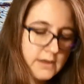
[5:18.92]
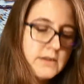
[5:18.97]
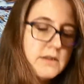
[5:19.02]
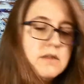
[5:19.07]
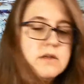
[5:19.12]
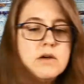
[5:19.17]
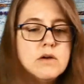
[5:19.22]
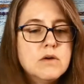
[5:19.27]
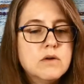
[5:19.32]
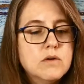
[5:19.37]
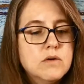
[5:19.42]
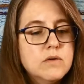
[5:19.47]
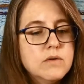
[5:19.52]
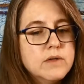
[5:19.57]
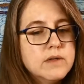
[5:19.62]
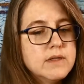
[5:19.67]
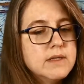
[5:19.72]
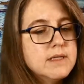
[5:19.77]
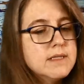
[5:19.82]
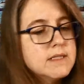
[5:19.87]
So
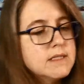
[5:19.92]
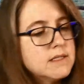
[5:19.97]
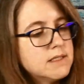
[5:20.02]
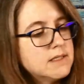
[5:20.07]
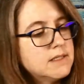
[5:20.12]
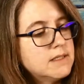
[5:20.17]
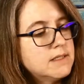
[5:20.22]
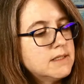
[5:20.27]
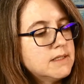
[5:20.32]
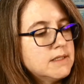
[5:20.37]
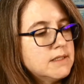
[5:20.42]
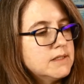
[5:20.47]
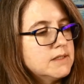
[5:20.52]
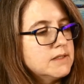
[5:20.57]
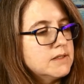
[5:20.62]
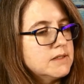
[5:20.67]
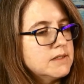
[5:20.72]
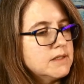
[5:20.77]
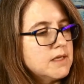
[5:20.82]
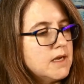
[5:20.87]
this
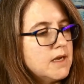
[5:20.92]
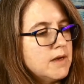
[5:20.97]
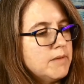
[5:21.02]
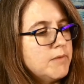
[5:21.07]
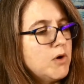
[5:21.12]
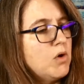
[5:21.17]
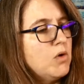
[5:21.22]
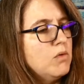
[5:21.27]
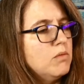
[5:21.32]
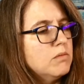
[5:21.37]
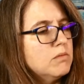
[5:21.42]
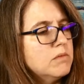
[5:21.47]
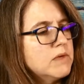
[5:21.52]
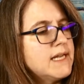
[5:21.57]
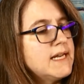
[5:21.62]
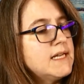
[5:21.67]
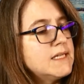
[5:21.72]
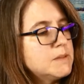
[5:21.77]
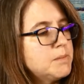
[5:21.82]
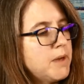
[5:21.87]
is, um, oh,
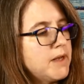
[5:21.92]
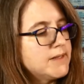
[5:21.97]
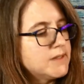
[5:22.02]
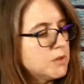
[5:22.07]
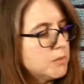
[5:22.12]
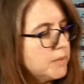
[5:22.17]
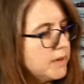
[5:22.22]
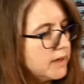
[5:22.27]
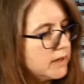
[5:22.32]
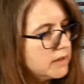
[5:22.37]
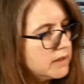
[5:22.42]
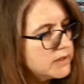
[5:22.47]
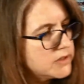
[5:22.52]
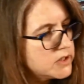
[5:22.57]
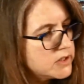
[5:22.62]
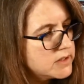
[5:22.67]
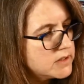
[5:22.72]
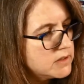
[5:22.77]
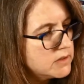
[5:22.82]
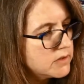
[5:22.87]
it is Puzzle Bug. It
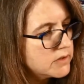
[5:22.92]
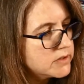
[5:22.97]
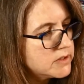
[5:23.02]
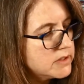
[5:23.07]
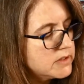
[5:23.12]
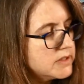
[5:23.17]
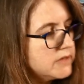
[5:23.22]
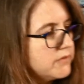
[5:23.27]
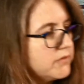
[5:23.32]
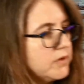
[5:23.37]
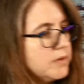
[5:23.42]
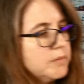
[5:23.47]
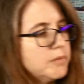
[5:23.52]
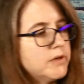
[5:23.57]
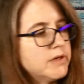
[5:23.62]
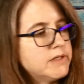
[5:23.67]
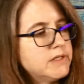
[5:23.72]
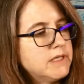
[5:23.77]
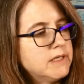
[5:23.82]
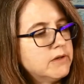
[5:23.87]
just looked different
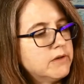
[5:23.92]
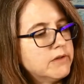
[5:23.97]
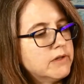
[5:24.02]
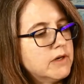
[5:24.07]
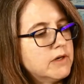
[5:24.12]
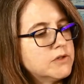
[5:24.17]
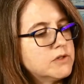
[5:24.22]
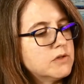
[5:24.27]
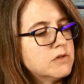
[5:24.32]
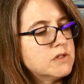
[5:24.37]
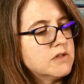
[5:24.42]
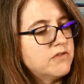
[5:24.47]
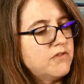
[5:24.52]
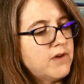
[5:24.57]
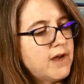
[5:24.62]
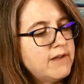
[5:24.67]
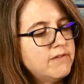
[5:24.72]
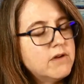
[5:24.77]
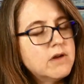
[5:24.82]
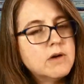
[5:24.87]
printing on there. So it's a
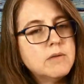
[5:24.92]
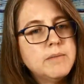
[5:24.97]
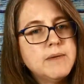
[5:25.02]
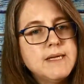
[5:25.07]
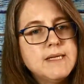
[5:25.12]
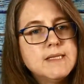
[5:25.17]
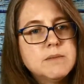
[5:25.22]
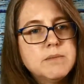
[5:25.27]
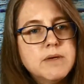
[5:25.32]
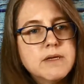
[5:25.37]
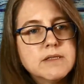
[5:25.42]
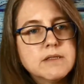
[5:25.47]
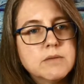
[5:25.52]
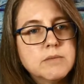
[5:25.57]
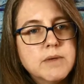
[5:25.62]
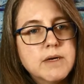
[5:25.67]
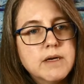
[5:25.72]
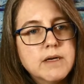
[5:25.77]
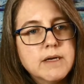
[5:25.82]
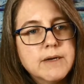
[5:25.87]
500 piece
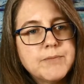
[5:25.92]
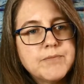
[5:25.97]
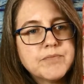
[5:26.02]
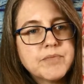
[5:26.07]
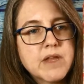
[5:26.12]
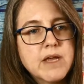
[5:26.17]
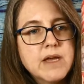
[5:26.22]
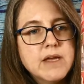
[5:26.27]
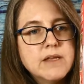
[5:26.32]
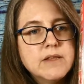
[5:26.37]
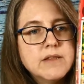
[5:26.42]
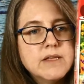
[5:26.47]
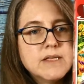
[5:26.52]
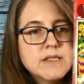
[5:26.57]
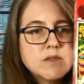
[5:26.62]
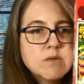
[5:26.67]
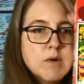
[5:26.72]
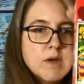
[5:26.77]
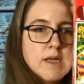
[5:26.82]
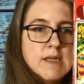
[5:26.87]
puzzle bug. And
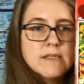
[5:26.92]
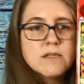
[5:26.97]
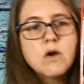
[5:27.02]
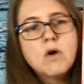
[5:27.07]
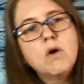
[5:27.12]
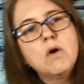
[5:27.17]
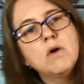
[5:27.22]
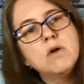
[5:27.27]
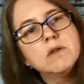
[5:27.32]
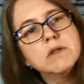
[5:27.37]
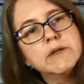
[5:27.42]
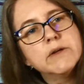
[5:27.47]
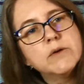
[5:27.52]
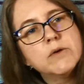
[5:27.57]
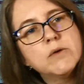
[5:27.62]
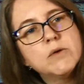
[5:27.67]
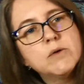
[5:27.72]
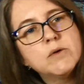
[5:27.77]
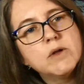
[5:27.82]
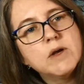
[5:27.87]
this one is all
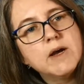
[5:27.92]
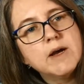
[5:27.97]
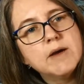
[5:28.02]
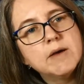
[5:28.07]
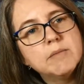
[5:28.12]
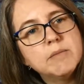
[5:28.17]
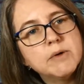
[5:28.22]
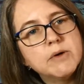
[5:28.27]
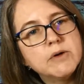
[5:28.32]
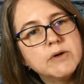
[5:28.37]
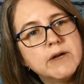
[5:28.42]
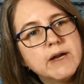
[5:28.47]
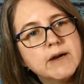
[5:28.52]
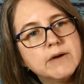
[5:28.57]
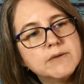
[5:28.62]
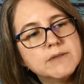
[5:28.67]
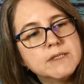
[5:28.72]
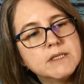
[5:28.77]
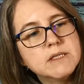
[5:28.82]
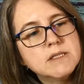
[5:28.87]
little uh, bird
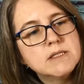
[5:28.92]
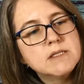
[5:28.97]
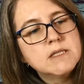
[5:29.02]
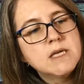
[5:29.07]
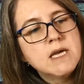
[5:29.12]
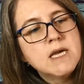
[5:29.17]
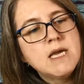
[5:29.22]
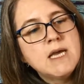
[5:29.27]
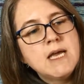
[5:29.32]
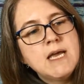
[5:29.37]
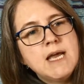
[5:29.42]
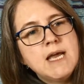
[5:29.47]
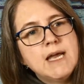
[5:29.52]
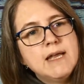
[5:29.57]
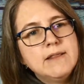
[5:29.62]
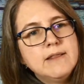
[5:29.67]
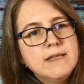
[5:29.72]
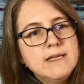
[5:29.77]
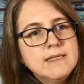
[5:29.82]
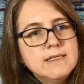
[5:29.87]
houses.
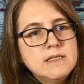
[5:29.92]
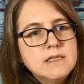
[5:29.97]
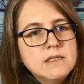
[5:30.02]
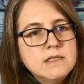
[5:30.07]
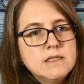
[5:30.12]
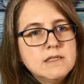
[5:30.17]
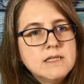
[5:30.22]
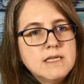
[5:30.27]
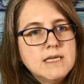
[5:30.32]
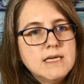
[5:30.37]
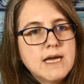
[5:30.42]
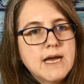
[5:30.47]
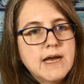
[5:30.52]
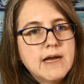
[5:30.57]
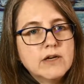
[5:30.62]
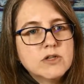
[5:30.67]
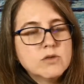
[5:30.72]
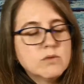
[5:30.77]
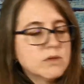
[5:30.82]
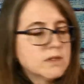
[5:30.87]
And this is the
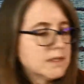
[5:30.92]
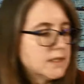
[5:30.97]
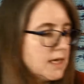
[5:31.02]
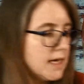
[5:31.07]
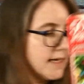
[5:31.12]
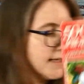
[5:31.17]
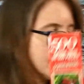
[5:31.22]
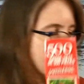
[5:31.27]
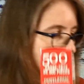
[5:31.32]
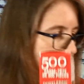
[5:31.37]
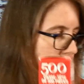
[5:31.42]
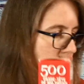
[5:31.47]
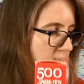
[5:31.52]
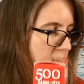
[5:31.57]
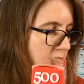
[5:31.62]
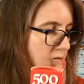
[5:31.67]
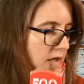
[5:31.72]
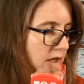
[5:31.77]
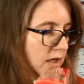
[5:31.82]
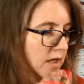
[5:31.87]
actual size
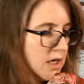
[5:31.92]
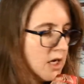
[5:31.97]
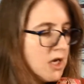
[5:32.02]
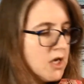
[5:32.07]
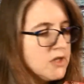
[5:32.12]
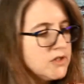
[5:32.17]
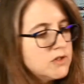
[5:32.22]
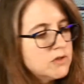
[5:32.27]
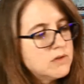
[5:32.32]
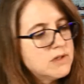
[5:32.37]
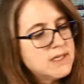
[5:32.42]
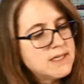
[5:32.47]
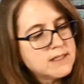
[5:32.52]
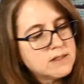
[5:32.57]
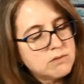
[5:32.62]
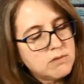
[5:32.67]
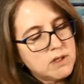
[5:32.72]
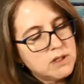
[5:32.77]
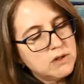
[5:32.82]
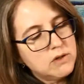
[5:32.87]
here. So
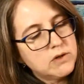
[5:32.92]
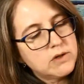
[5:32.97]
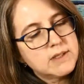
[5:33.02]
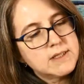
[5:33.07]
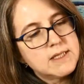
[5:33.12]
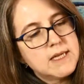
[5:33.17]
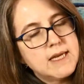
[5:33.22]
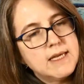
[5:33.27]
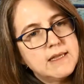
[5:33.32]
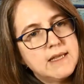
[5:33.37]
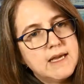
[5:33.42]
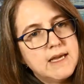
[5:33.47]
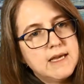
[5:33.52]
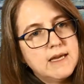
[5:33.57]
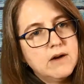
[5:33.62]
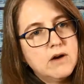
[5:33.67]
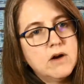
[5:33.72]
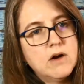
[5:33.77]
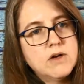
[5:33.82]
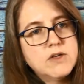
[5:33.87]
this one looks like
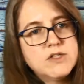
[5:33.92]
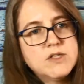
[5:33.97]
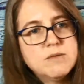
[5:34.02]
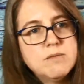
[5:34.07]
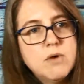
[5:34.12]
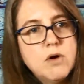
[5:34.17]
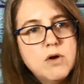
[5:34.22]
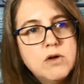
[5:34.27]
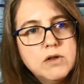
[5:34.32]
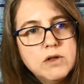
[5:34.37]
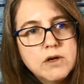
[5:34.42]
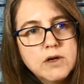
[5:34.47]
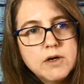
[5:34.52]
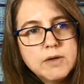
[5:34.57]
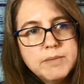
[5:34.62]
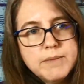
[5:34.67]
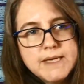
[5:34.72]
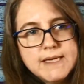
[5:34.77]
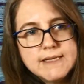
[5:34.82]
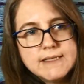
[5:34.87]
they are
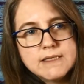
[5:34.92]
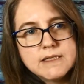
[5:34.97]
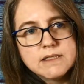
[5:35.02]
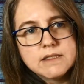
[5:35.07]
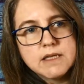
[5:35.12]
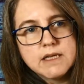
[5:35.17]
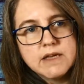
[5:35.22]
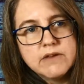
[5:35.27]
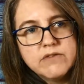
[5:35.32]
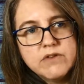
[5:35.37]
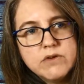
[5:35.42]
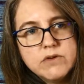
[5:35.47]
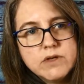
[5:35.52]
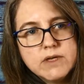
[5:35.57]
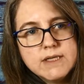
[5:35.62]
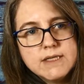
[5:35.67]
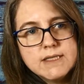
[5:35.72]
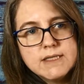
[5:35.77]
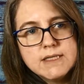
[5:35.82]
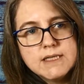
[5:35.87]
smaller pieces. Like if you
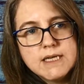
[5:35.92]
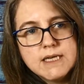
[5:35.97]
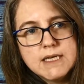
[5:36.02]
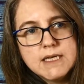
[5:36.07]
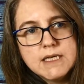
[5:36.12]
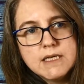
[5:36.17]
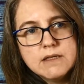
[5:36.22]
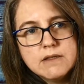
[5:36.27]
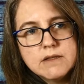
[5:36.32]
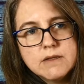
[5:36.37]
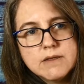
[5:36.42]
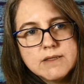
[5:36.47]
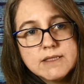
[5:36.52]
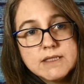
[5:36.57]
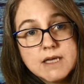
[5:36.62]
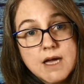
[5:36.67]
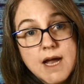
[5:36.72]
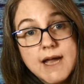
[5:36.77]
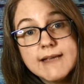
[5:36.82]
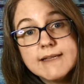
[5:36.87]
can see the
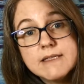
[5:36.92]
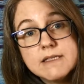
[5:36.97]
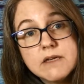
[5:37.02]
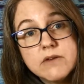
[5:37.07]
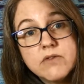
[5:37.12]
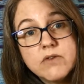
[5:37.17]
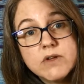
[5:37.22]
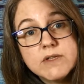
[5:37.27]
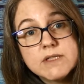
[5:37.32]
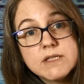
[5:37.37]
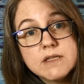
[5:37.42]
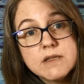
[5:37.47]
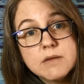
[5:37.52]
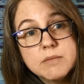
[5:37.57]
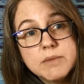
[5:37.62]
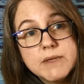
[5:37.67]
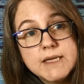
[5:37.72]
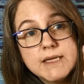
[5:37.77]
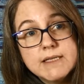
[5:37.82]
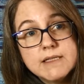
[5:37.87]
size difference in
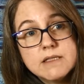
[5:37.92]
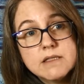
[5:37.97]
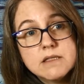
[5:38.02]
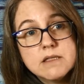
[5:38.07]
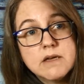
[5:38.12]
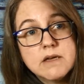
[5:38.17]
the piece,